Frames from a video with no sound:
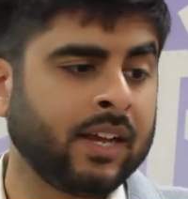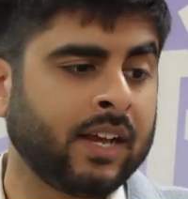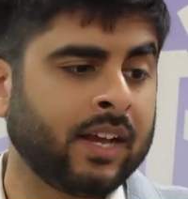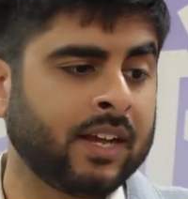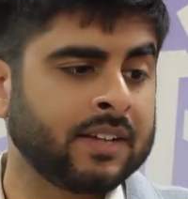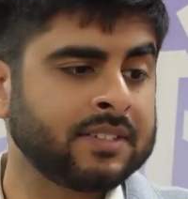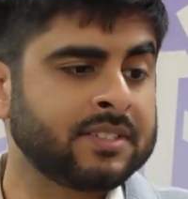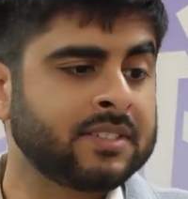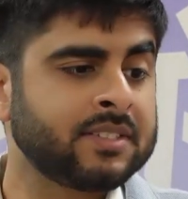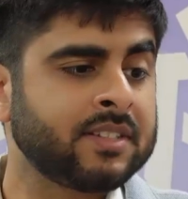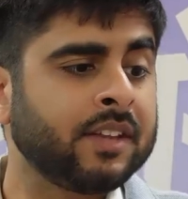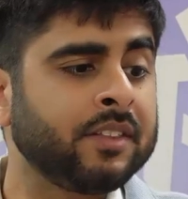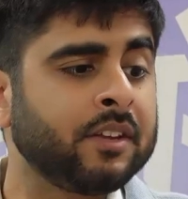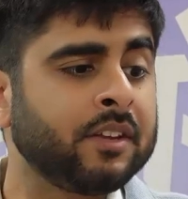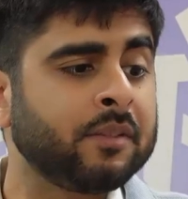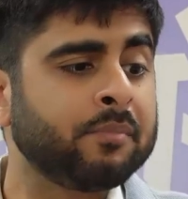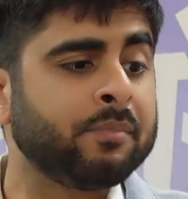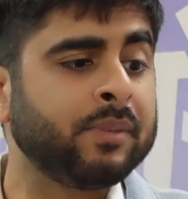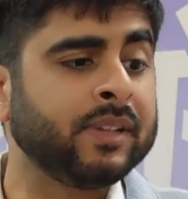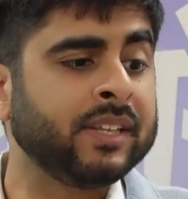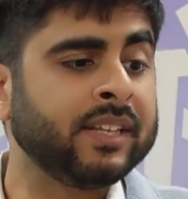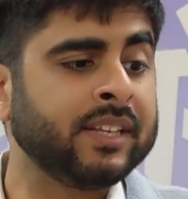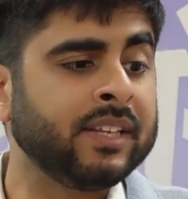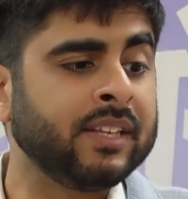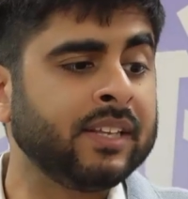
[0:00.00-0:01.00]
a Sadr,
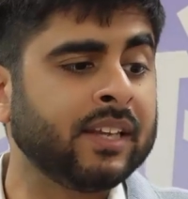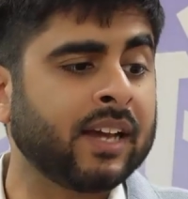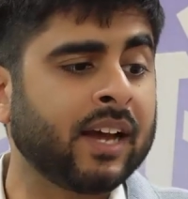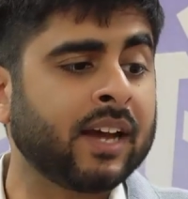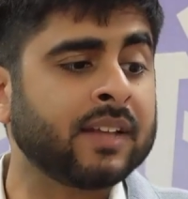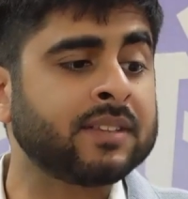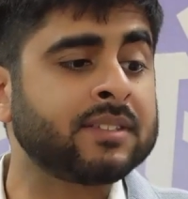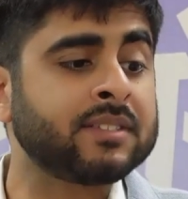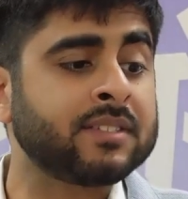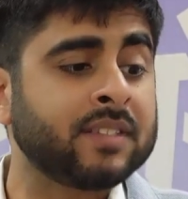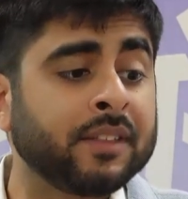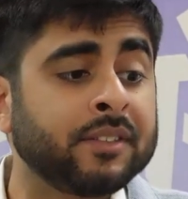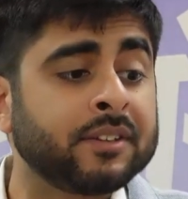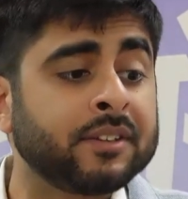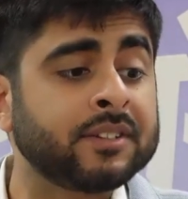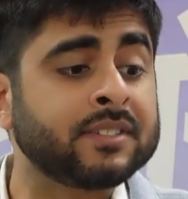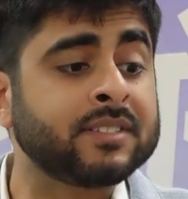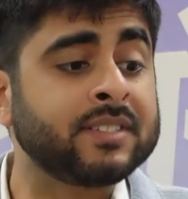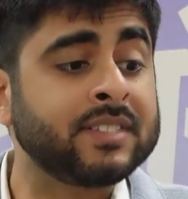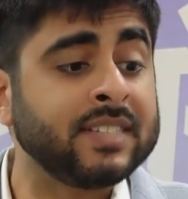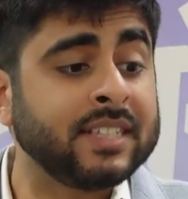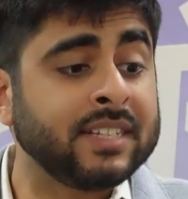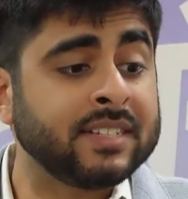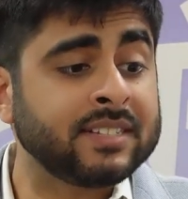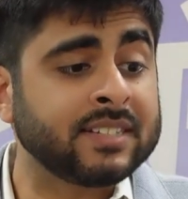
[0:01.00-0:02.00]
belie- a Sadr
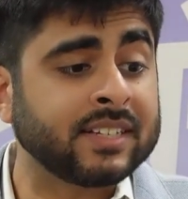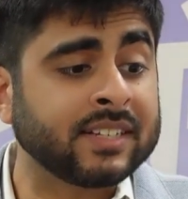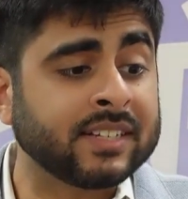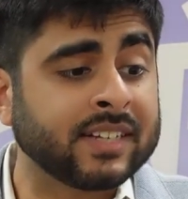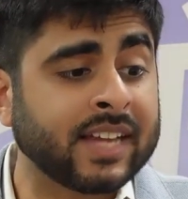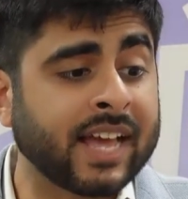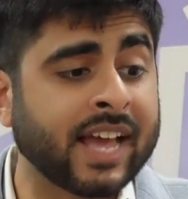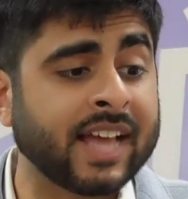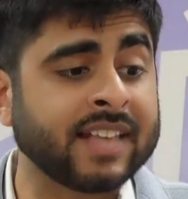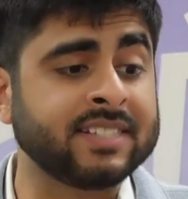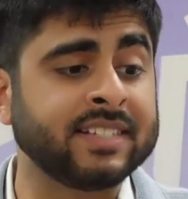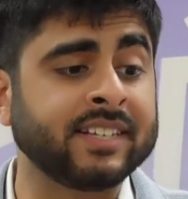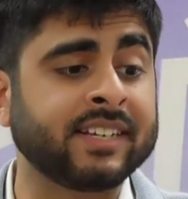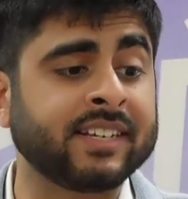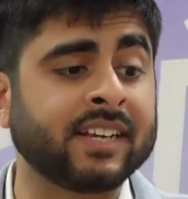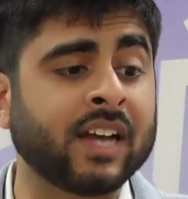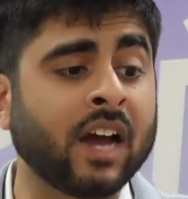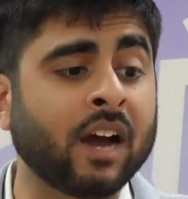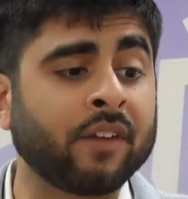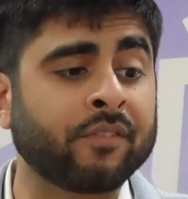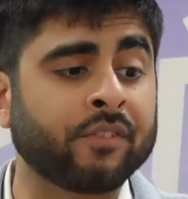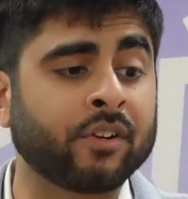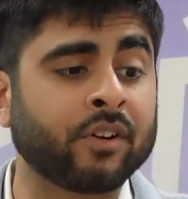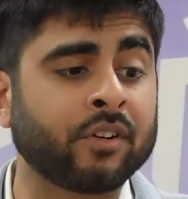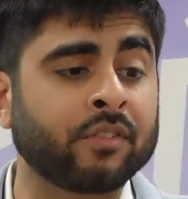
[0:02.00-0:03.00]
sees it as a
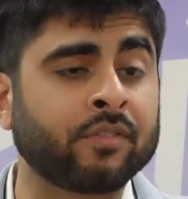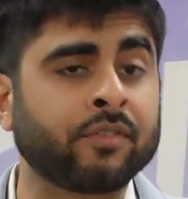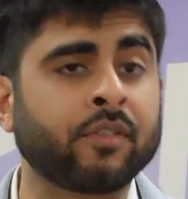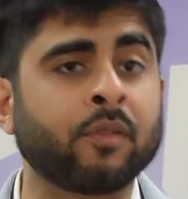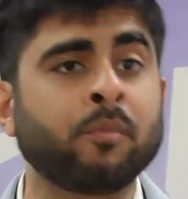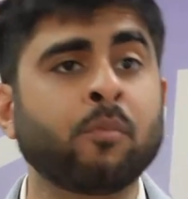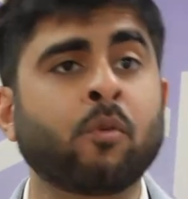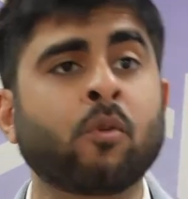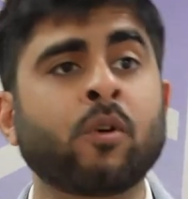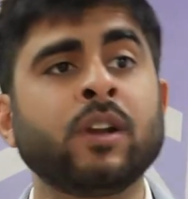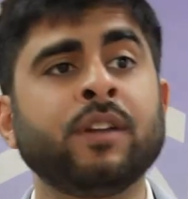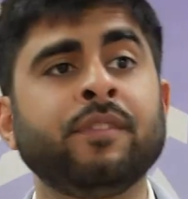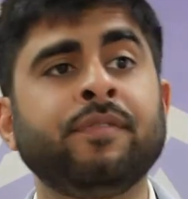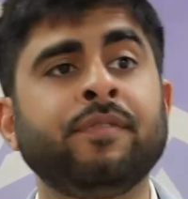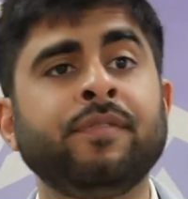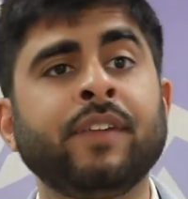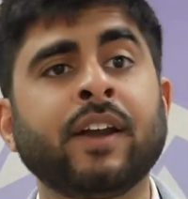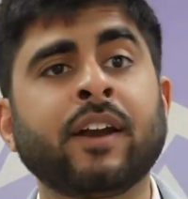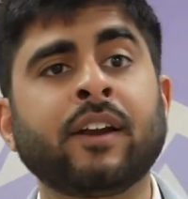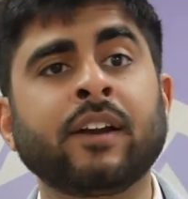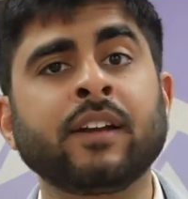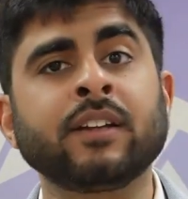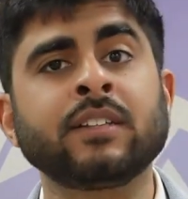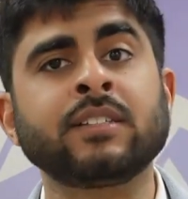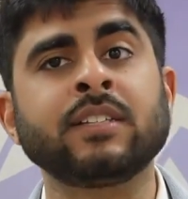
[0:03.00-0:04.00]
cover for more
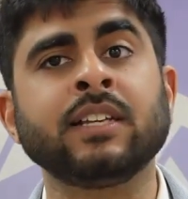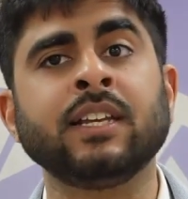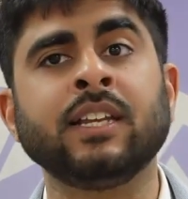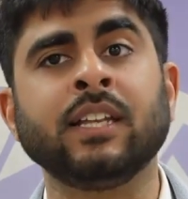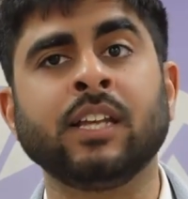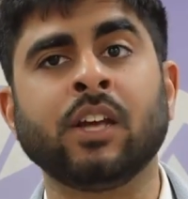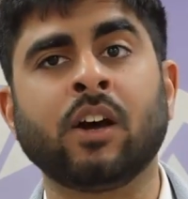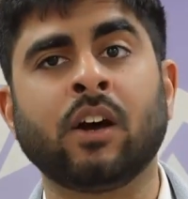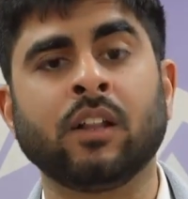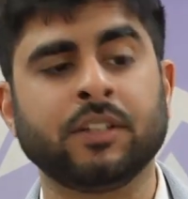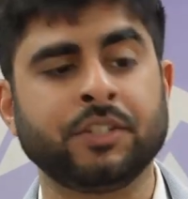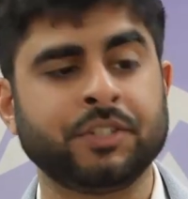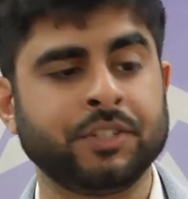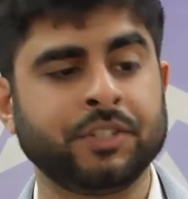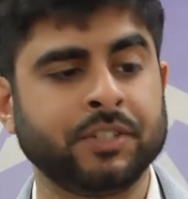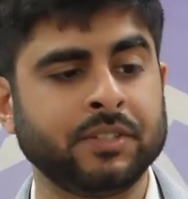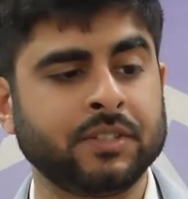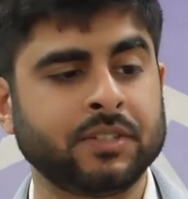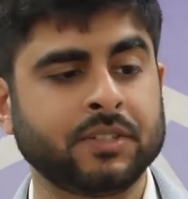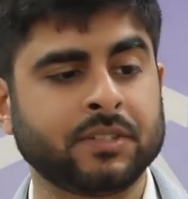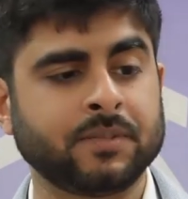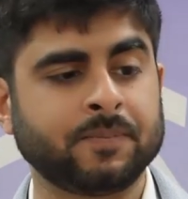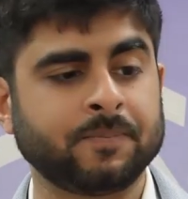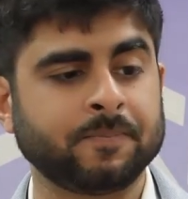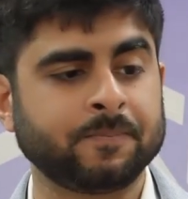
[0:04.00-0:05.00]
nefarious ideologies.